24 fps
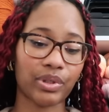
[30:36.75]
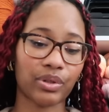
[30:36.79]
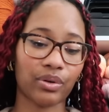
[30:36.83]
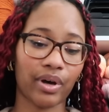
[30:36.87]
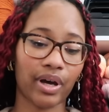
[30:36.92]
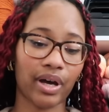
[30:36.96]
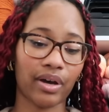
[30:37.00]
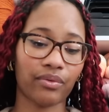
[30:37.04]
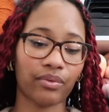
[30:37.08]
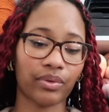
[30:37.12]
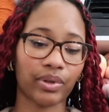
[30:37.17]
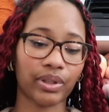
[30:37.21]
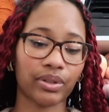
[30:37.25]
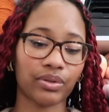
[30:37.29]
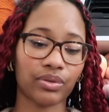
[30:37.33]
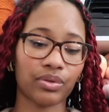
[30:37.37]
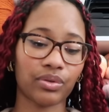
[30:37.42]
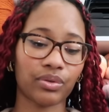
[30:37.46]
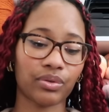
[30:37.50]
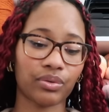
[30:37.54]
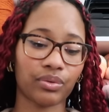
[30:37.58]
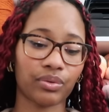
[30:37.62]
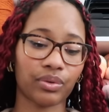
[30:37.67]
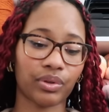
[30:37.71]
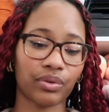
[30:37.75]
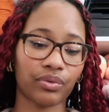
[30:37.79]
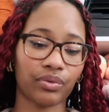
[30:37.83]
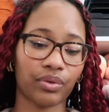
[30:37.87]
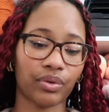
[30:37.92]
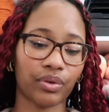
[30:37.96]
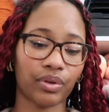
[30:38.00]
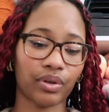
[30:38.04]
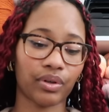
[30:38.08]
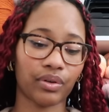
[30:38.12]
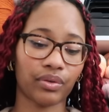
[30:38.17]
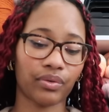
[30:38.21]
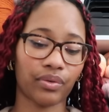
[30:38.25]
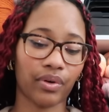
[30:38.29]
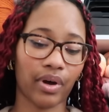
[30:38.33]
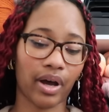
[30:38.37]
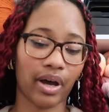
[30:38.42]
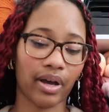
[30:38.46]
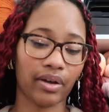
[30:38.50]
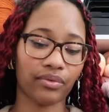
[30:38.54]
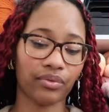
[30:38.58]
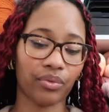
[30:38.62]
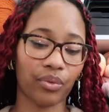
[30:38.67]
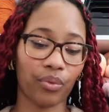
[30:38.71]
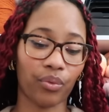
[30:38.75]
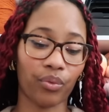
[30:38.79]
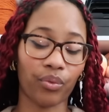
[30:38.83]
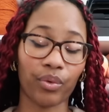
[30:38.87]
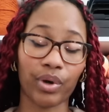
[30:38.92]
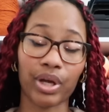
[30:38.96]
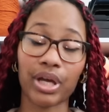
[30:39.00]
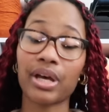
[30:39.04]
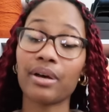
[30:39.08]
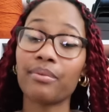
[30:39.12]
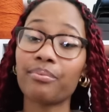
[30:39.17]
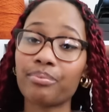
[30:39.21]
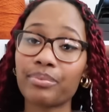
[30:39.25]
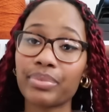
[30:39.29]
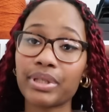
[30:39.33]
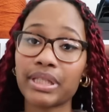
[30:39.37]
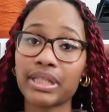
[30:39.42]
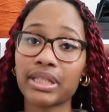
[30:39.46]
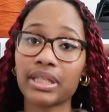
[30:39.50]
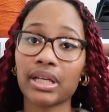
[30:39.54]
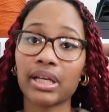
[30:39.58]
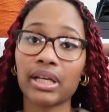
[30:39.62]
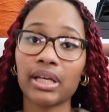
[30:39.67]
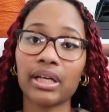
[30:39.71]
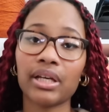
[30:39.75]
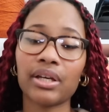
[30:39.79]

So I have 1, 2, 3, 4, 5 whips.